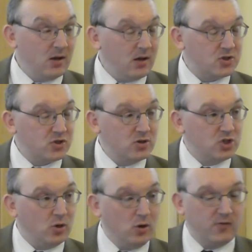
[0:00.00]
And so
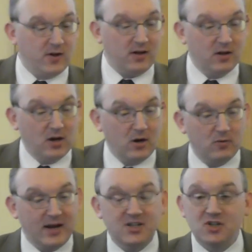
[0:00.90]
Jehovah
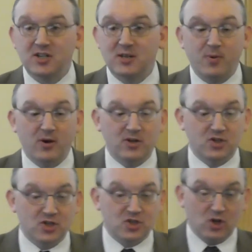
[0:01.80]
righteously
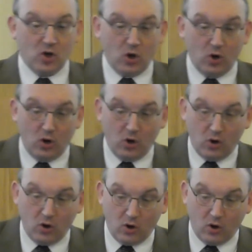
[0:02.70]
punishes
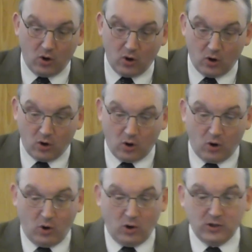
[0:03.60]

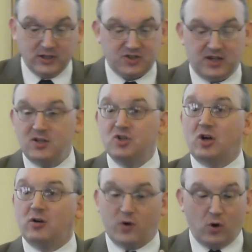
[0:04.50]
all the sins of
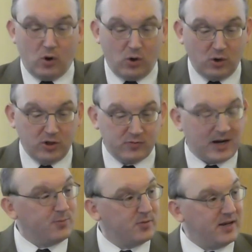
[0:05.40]
all the
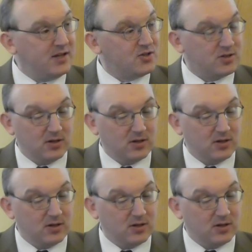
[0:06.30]
reprobates,